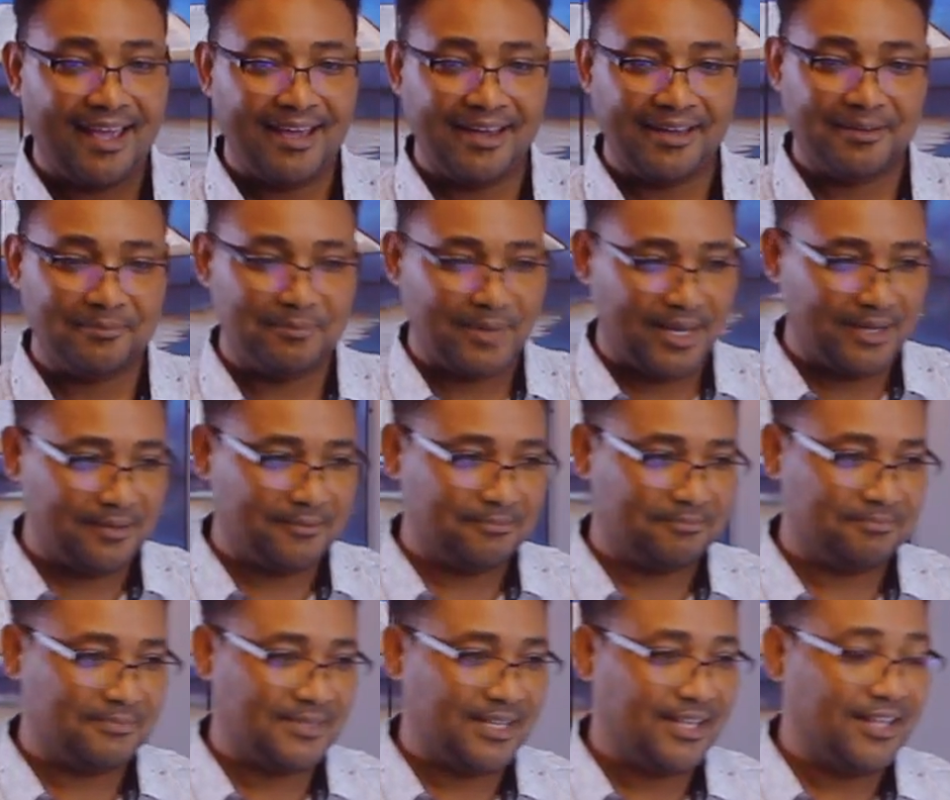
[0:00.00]

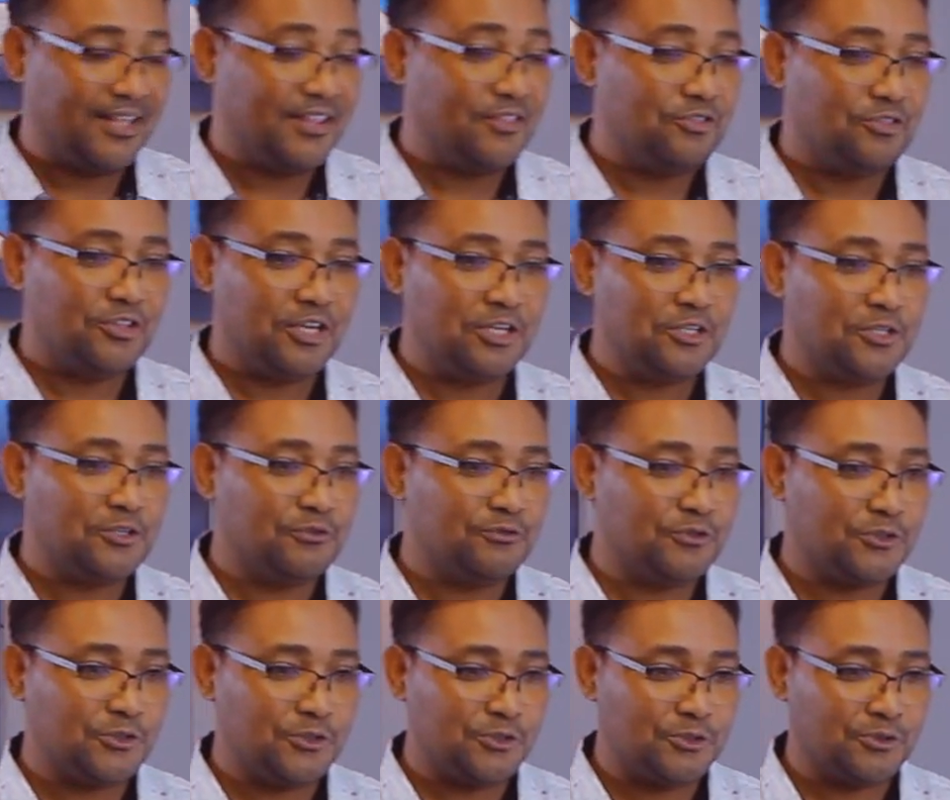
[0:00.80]
Amen. Thank you
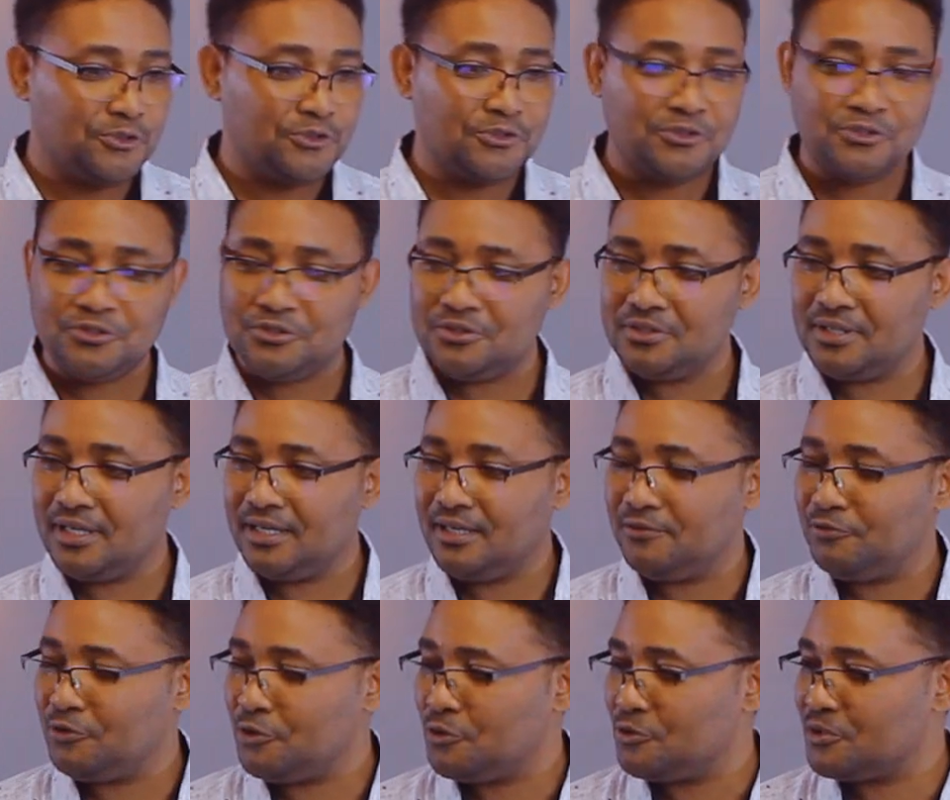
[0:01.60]
for yours,
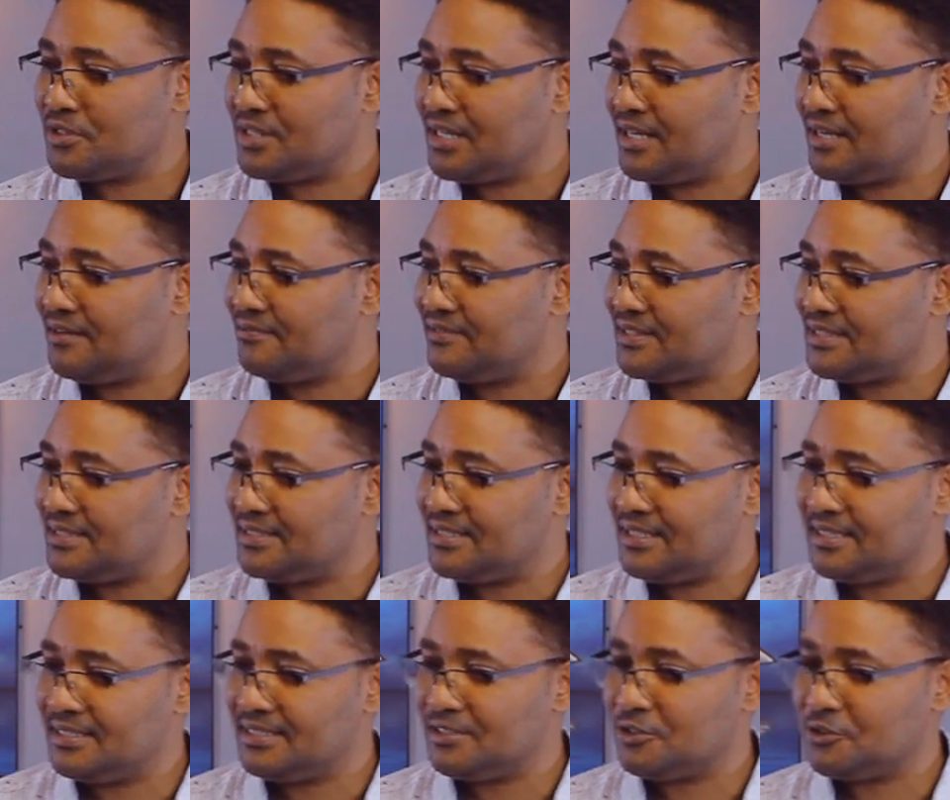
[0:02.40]
for those that have
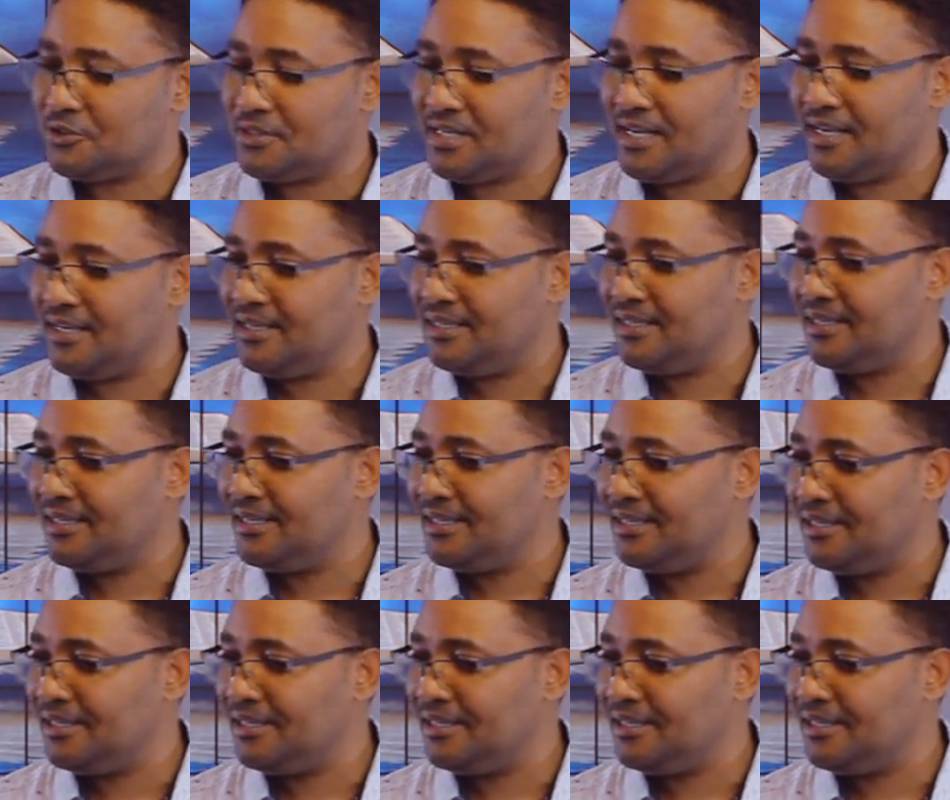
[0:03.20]
attended today.